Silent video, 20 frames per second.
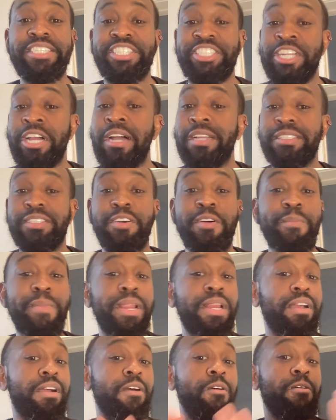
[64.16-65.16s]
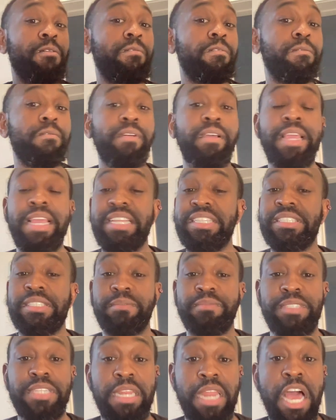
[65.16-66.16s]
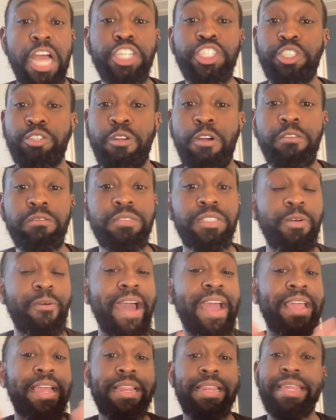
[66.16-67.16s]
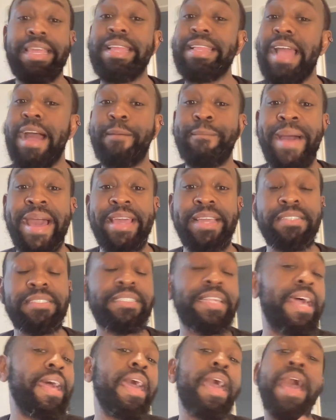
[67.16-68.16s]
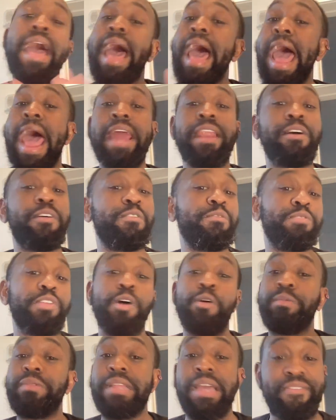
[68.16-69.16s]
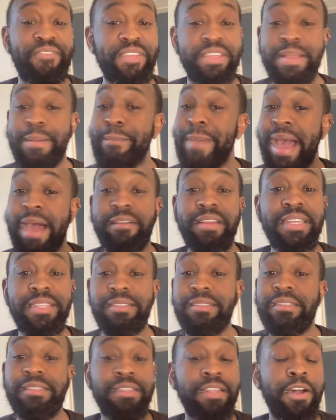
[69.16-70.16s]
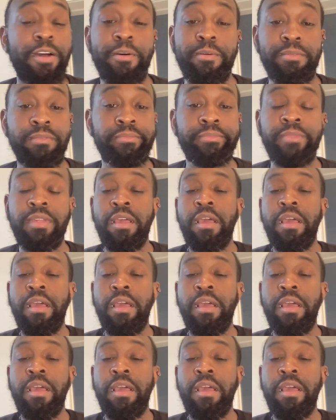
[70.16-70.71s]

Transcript: DeShaun told me to go eat some cilantro so I can clean out my inside. I don't know nothing about it, no.